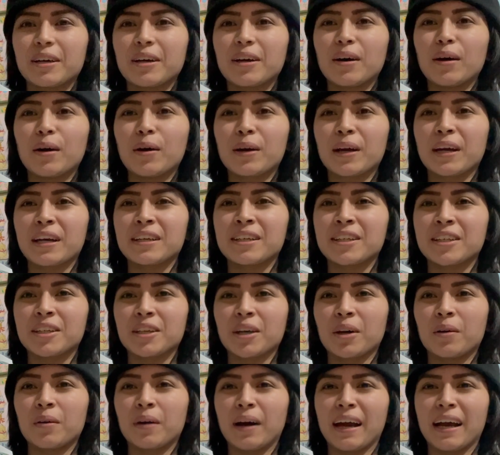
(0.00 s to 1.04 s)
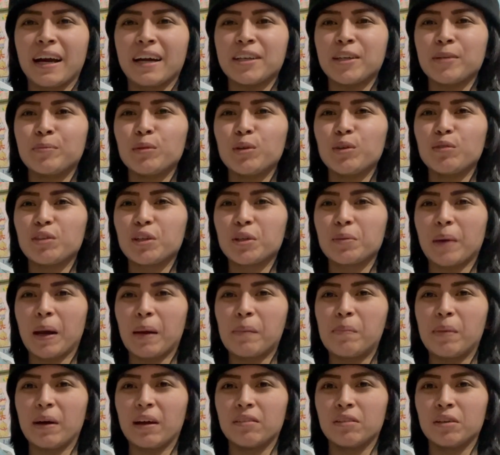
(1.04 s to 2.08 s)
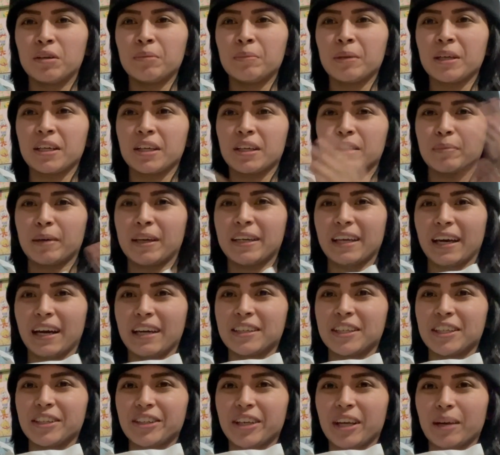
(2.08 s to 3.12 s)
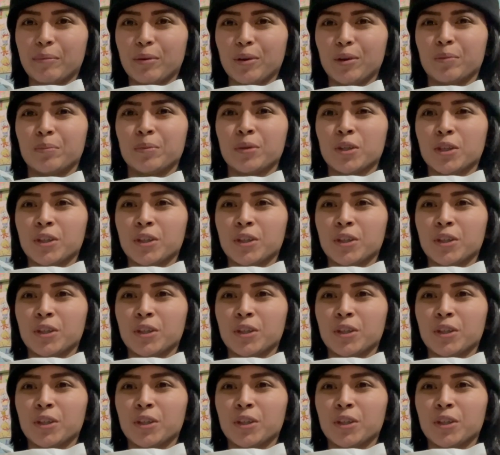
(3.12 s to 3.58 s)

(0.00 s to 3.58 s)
Okay, so I had to move to my bedroom because my dad just came home,